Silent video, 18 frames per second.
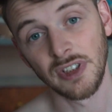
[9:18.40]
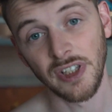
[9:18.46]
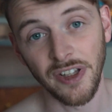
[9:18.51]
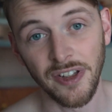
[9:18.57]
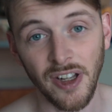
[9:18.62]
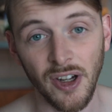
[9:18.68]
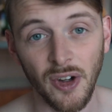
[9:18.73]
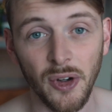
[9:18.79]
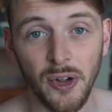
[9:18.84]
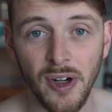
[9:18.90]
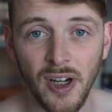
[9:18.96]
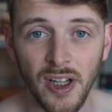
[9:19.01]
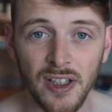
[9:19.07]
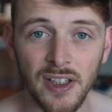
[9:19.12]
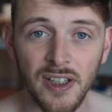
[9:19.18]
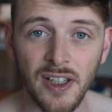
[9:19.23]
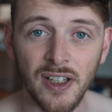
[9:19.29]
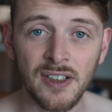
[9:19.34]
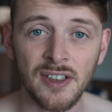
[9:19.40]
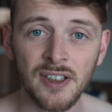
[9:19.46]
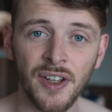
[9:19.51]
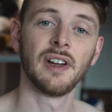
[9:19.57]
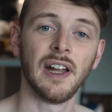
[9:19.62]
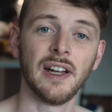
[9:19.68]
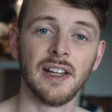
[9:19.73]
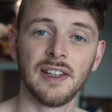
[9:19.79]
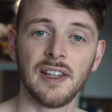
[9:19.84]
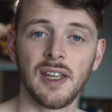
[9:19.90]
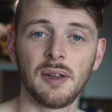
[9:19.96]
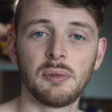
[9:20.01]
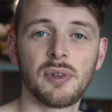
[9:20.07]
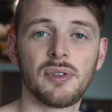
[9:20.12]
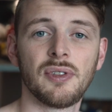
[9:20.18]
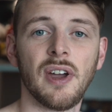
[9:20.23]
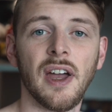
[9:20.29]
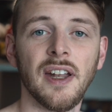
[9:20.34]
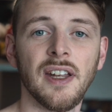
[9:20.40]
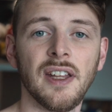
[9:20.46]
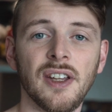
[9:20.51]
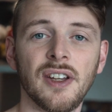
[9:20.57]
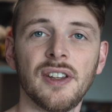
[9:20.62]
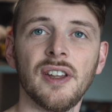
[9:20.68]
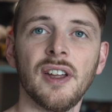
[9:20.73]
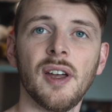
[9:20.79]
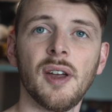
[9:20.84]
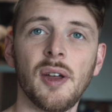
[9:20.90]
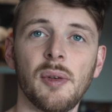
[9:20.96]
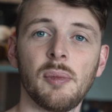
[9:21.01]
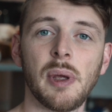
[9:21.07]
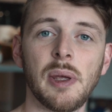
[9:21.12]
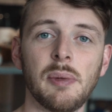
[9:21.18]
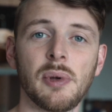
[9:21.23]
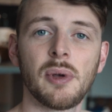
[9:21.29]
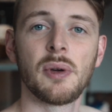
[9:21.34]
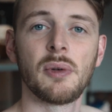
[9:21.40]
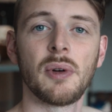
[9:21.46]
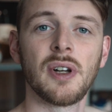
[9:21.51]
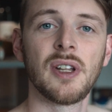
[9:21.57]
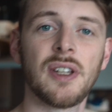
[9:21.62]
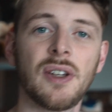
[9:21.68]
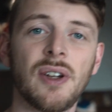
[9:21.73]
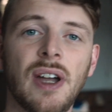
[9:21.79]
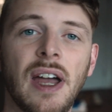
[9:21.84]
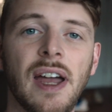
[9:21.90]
Turned out alright in the end. Any tips for any other people who want to do a